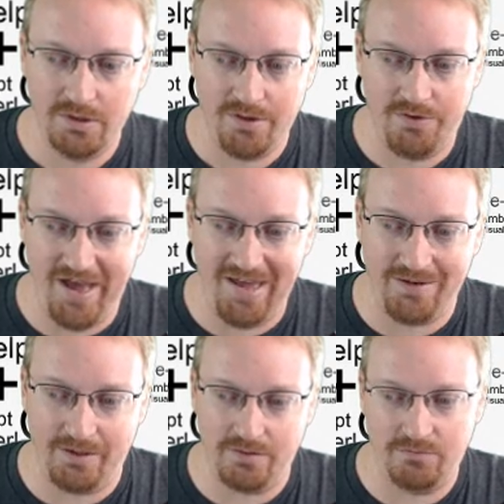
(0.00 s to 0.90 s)
that
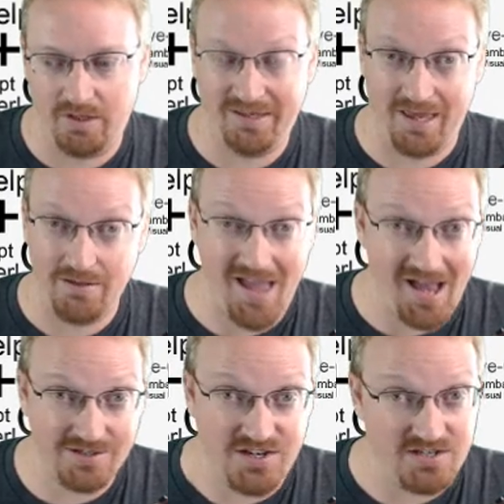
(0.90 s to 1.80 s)
in, again,
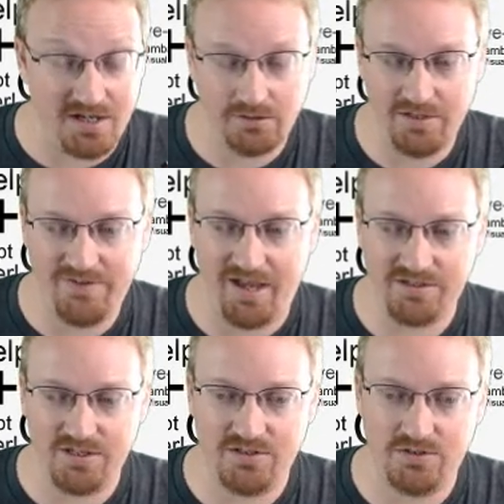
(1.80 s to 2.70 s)
Access. I love
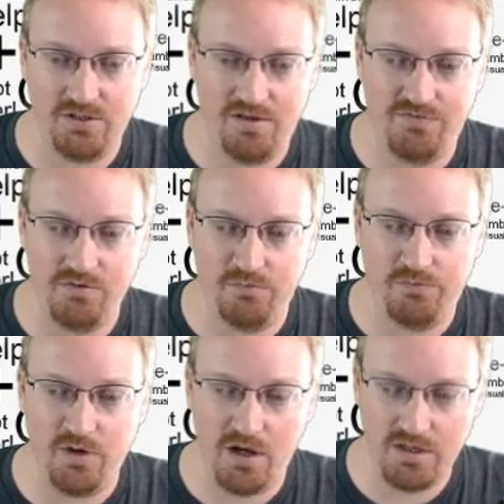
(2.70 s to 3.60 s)
Access. If you've
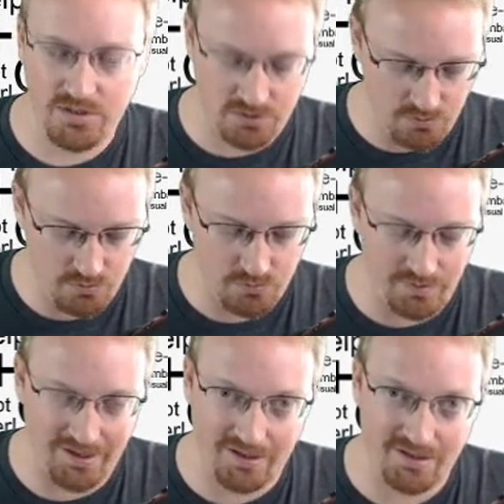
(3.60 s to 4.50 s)
gone to
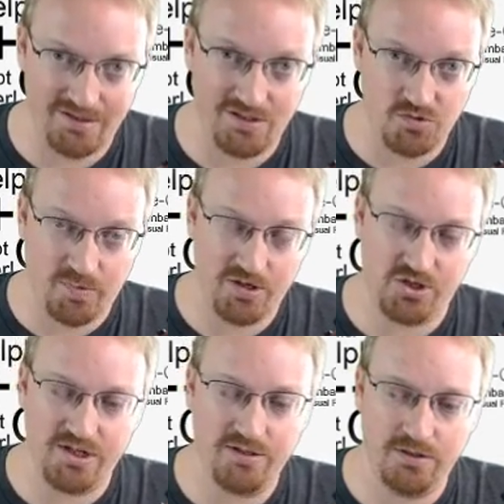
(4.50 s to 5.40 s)
like an Excel
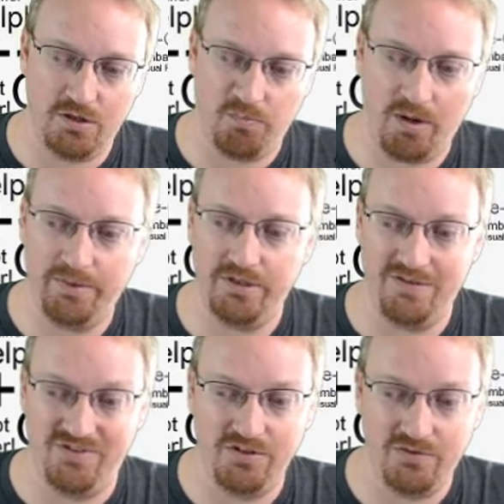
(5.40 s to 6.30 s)
spreadsheet, you could probably
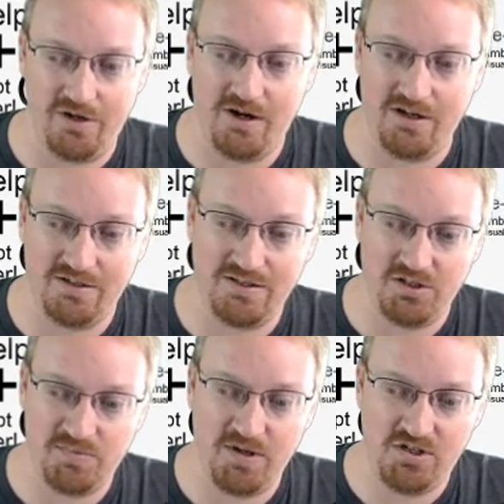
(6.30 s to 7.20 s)
even do it in an Excel
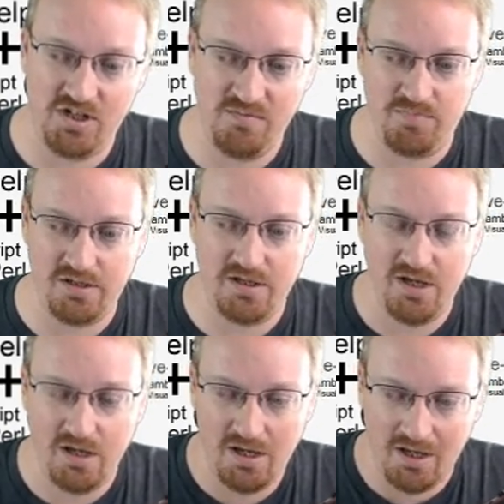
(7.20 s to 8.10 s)
spreadsheet, but
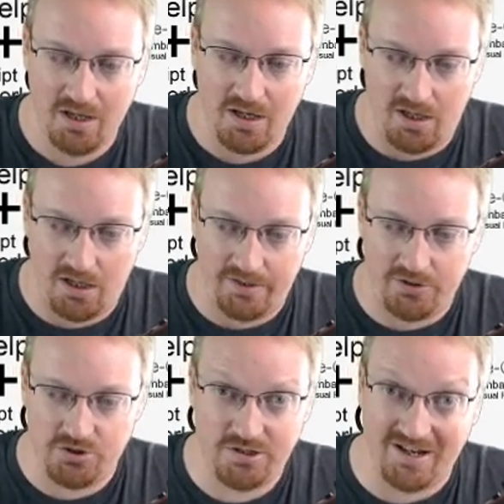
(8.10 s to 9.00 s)

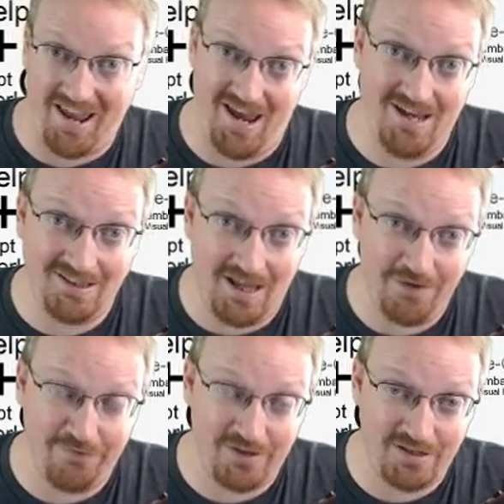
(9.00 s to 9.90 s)
you're just going to hate
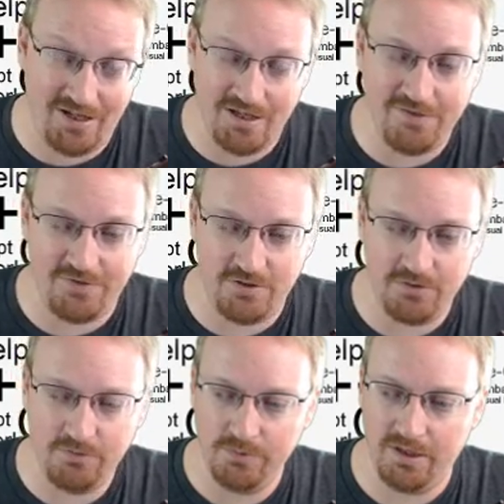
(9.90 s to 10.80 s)
life in the end if you
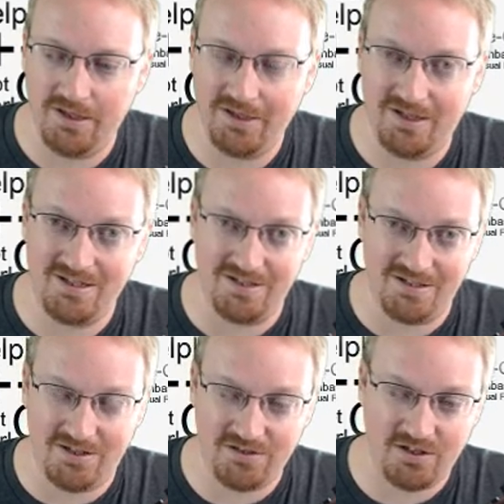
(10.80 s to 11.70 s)
do, because it's
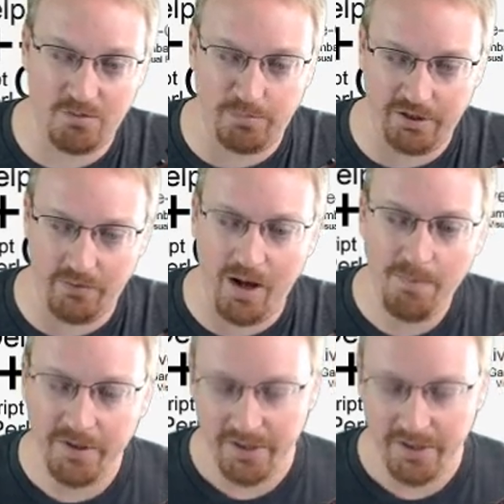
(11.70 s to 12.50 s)
just going to blow up.